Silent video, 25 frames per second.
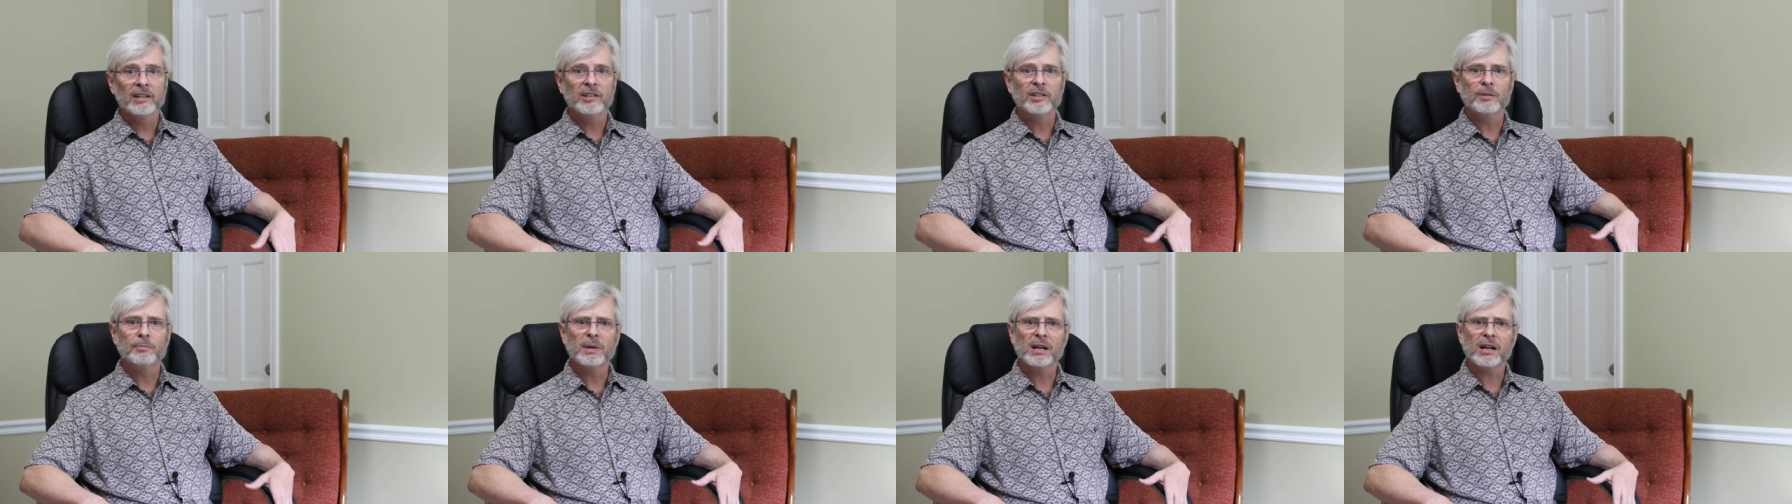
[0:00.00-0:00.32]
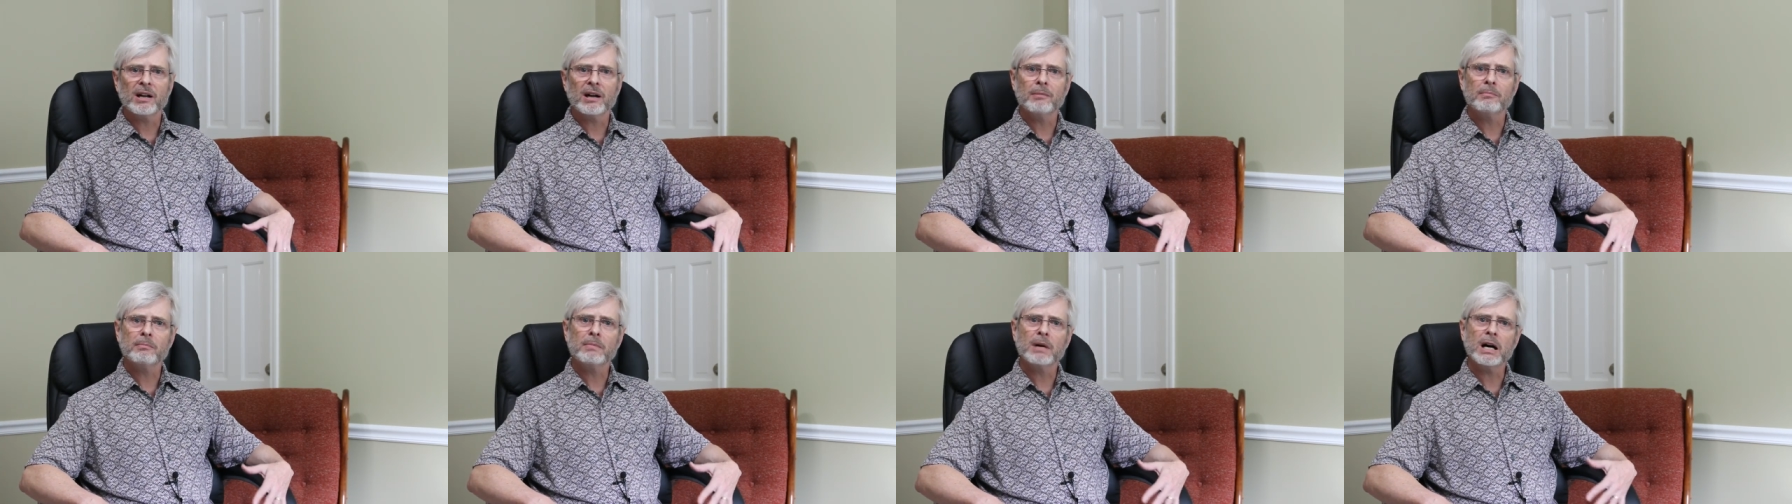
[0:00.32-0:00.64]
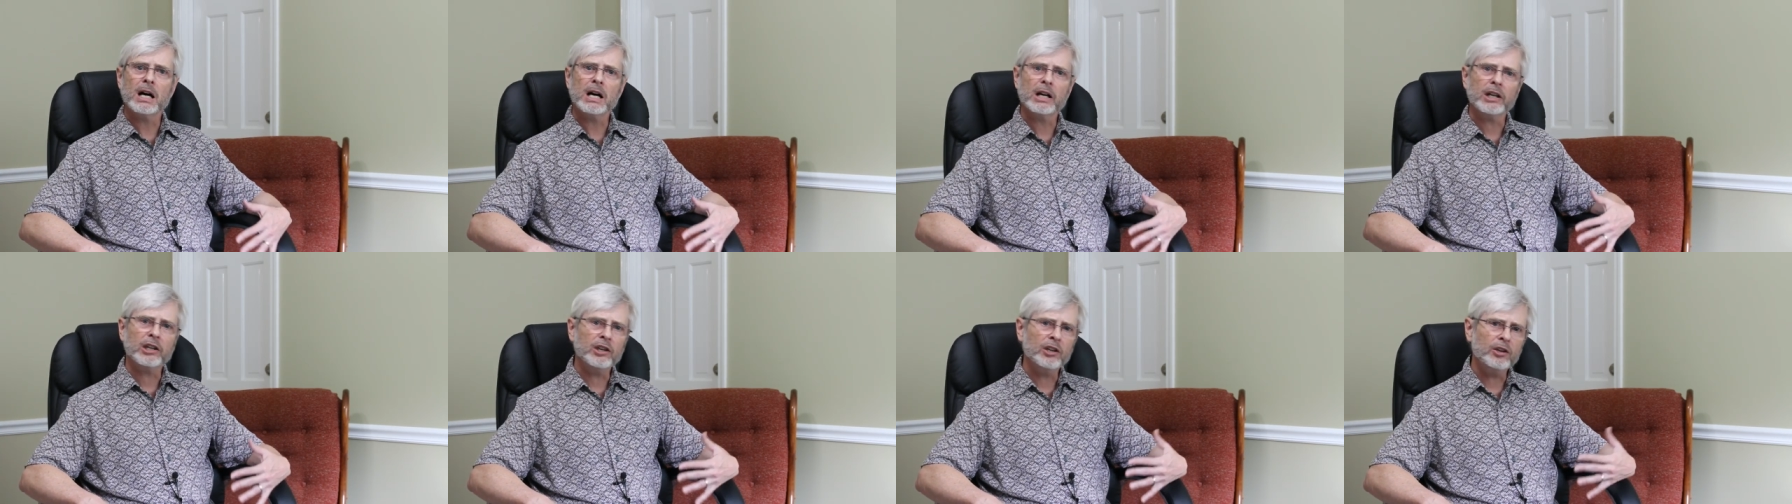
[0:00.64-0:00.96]
to become
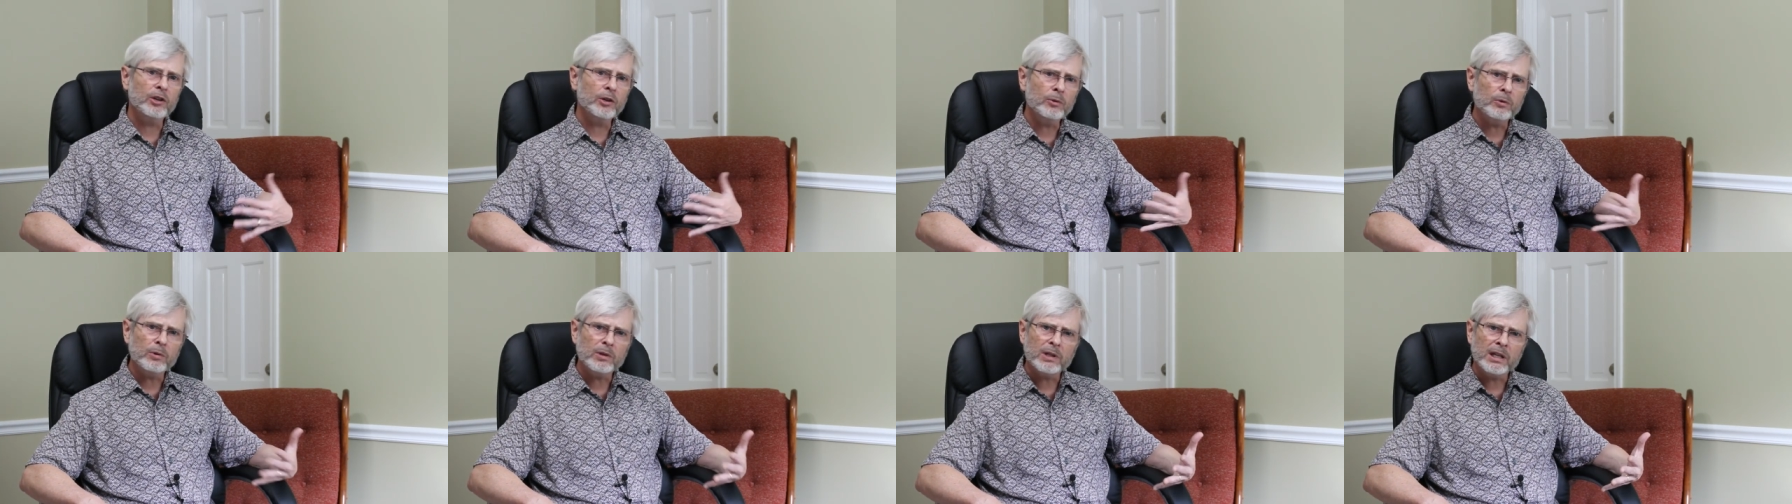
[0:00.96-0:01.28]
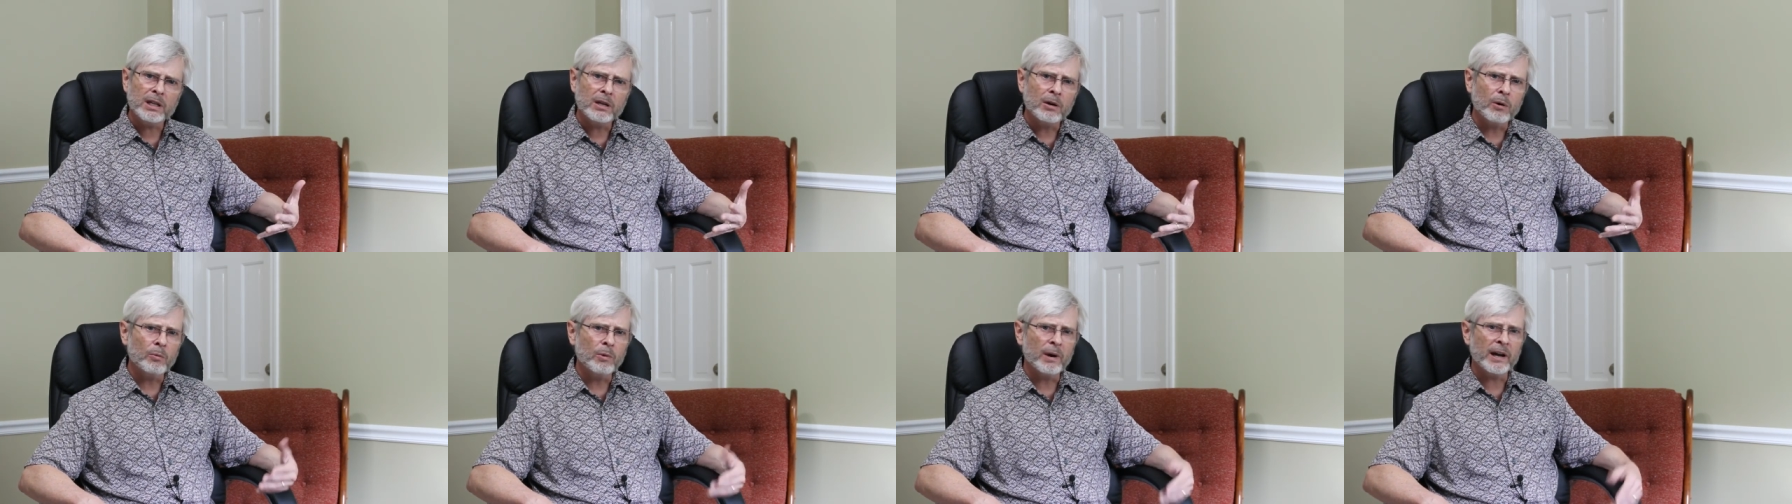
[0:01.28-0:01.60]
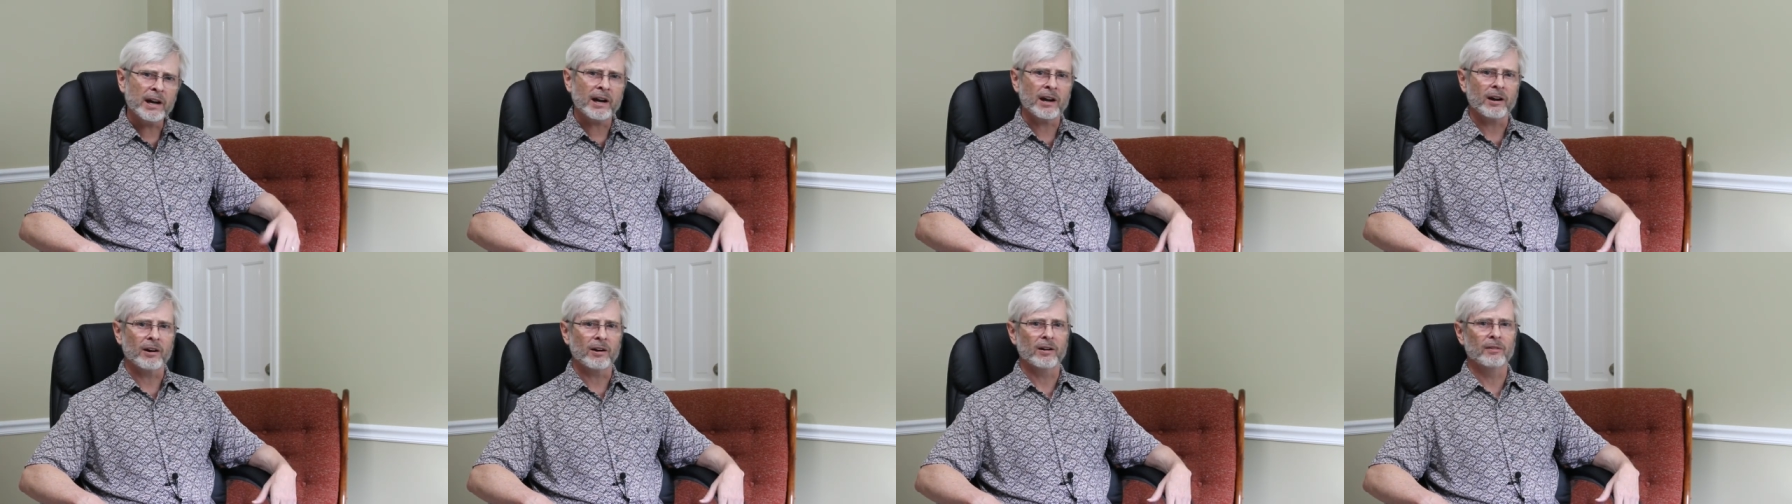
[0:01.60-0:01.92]
acutely
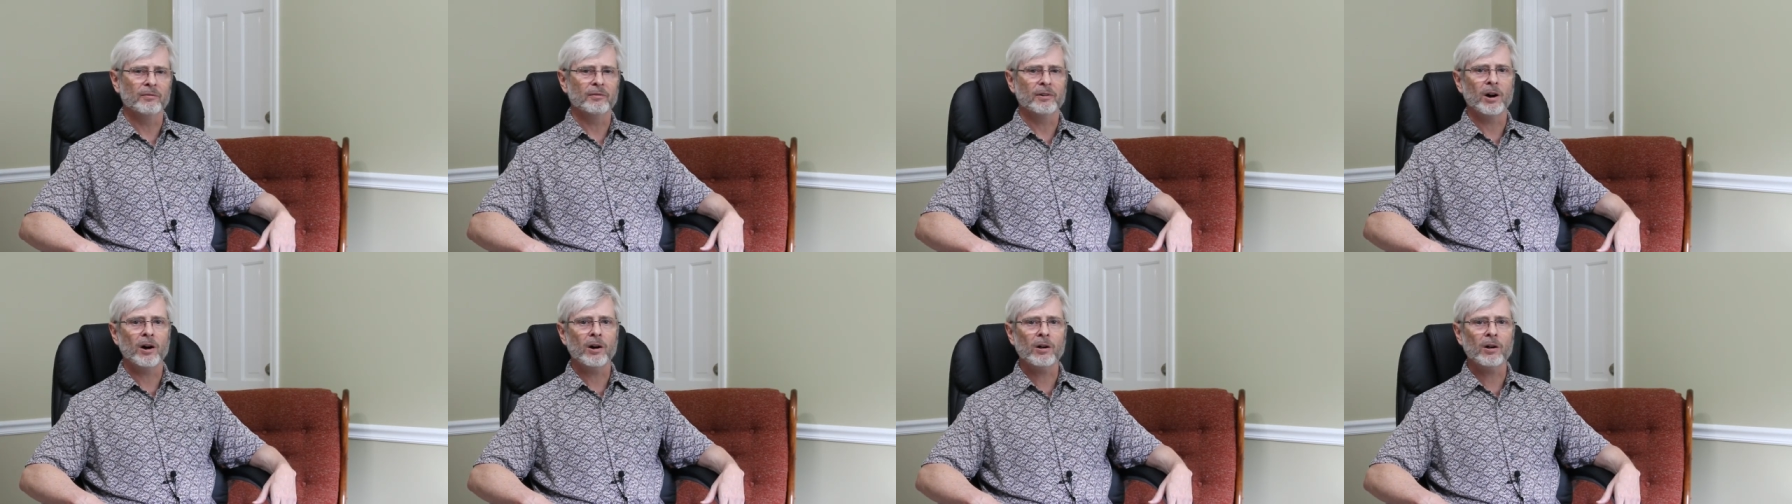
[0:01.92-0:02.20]
aware of